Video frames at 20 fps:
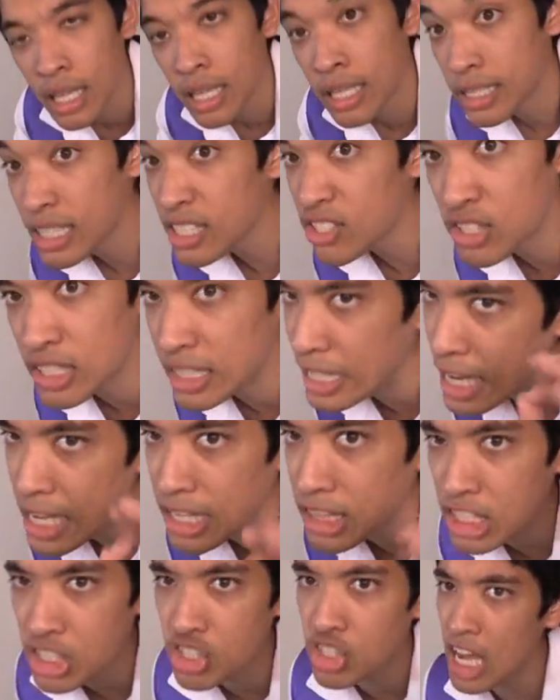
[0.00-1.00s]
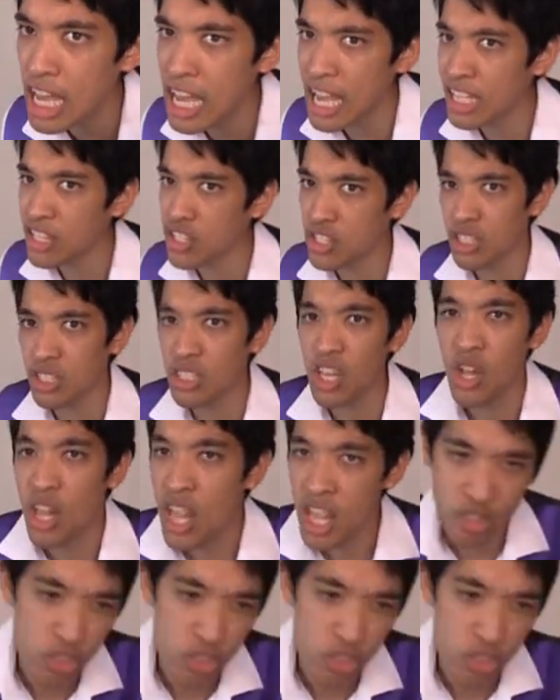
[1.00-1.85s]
This scared the giants a lot.